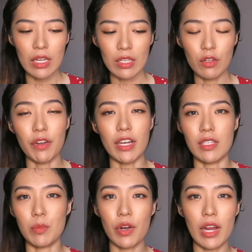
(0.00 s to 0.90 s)
don't forget to
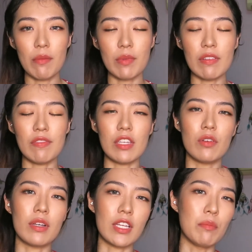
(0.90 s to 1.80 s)
subscribe, give the
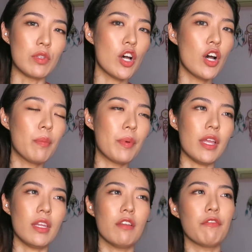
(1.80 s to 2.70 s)
video a thumbs up,
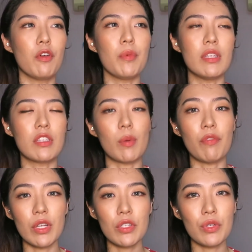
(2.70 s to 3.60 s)
and then follow me on Instagram if you
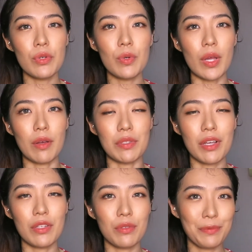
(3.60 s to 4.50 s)
want to, and I'll see you
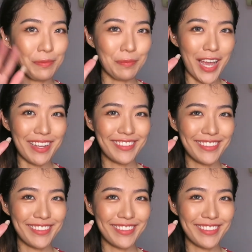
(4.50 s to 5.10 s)
guys soon. Bye!